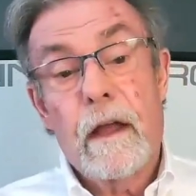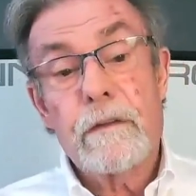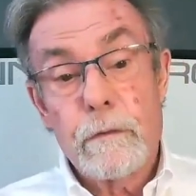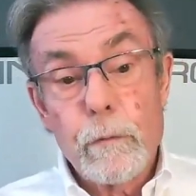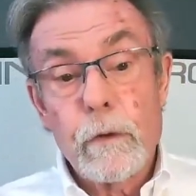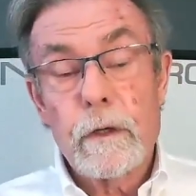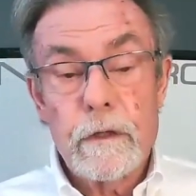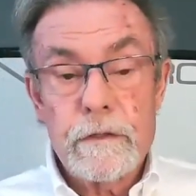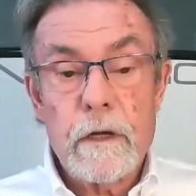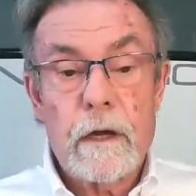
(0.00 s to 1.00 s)
That's a really
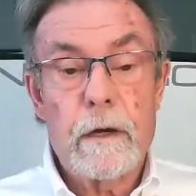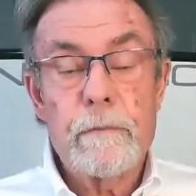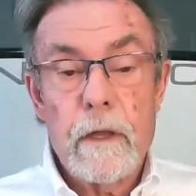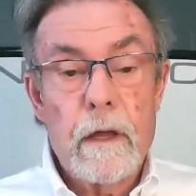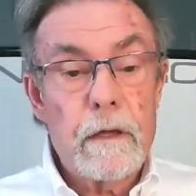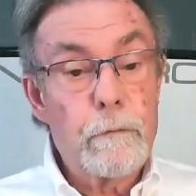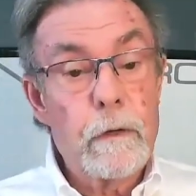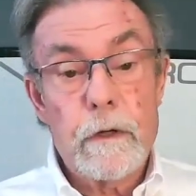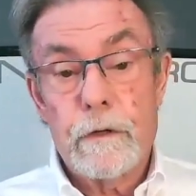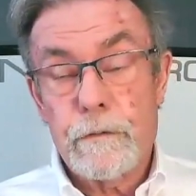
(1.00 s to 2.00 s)
good tire, and a
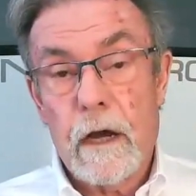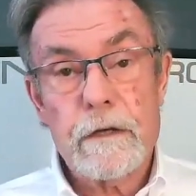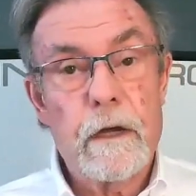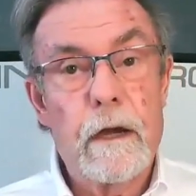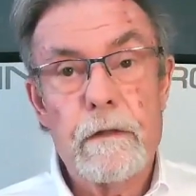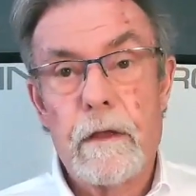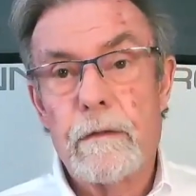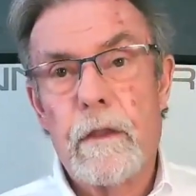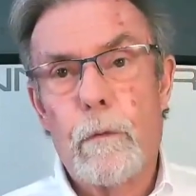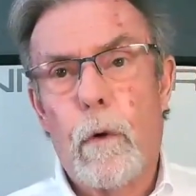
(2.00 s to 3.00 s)
really good track tire.
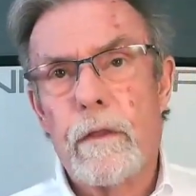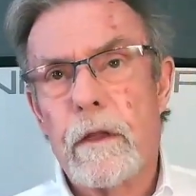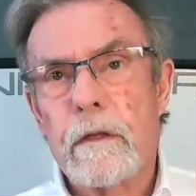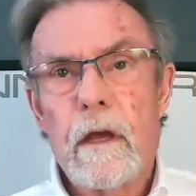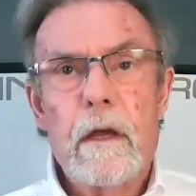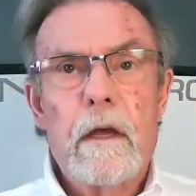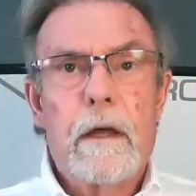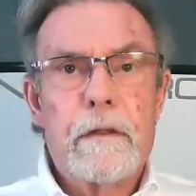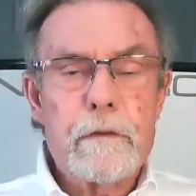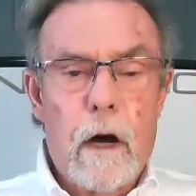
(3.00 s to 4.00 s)
Then the one that
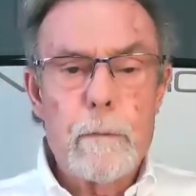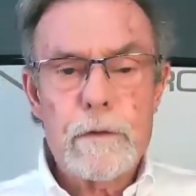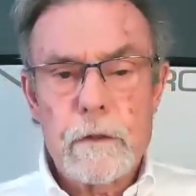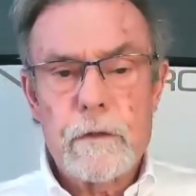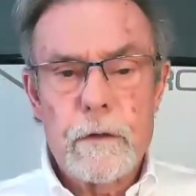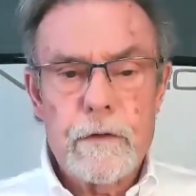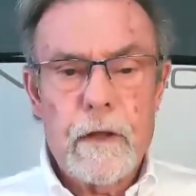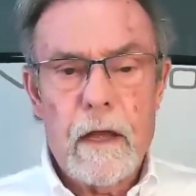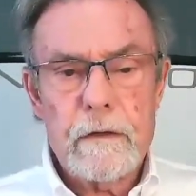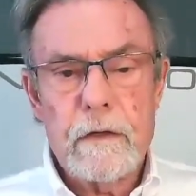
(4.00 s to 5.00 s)
is almost as good as
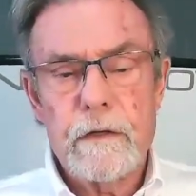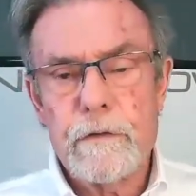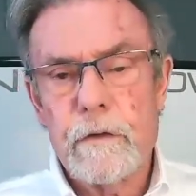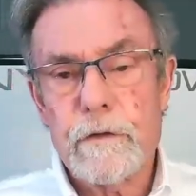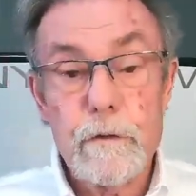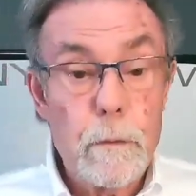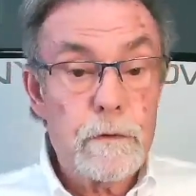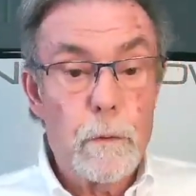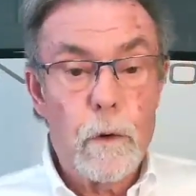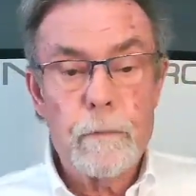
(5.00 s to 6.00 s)
that is the Super
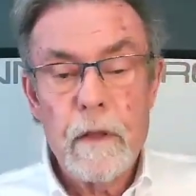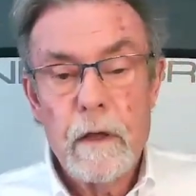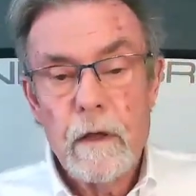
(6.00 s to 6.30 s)
Sport.